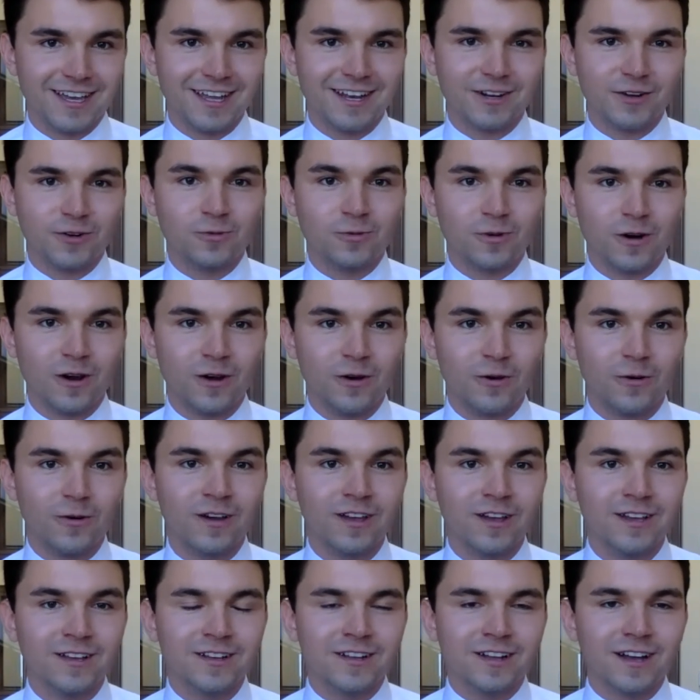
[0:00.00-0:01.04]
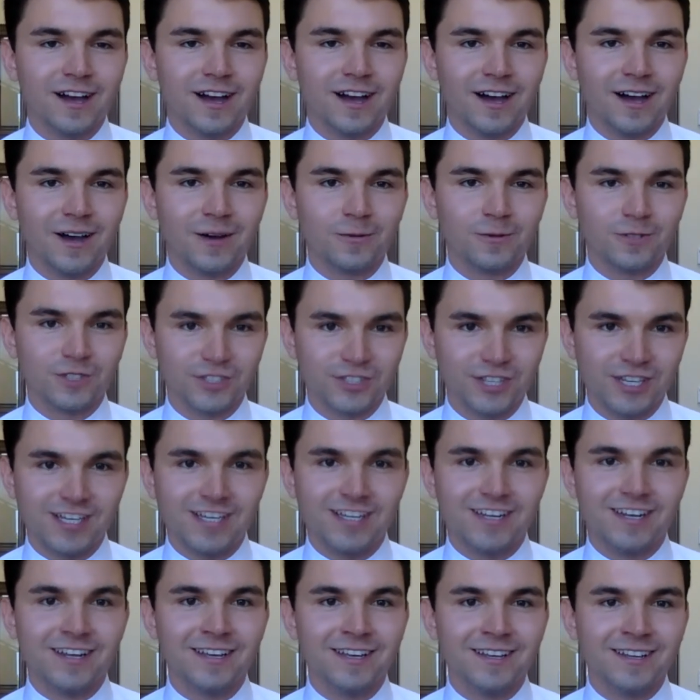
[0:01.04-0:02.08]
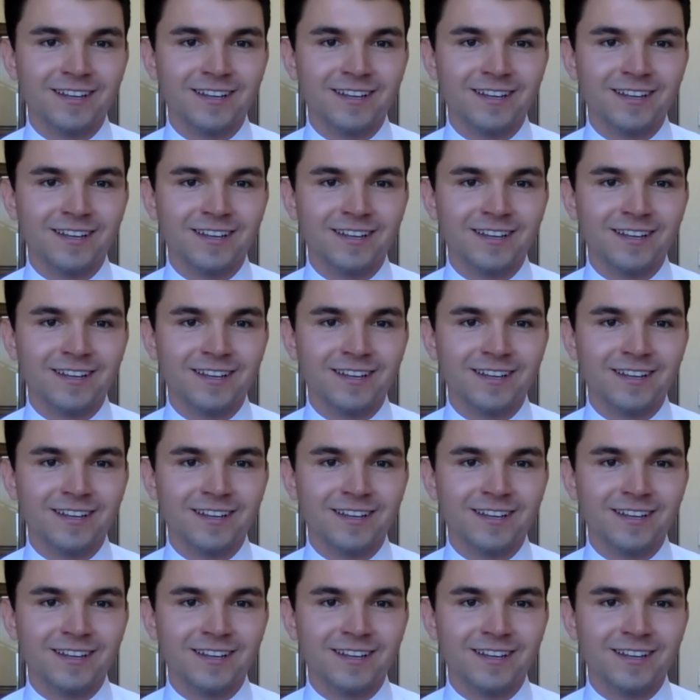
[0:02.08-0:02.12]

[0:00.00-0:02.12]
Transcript: and grow Racine,